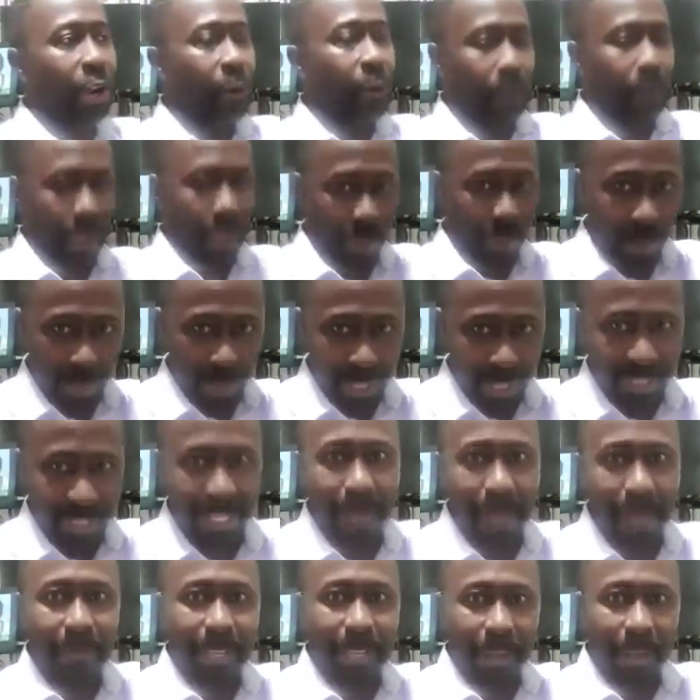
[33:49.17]
We saw the
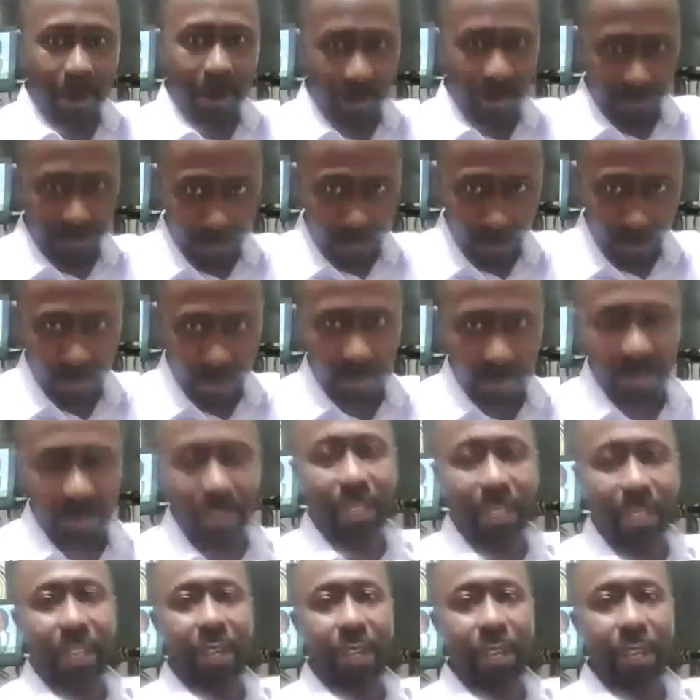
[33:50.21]
same thing unfold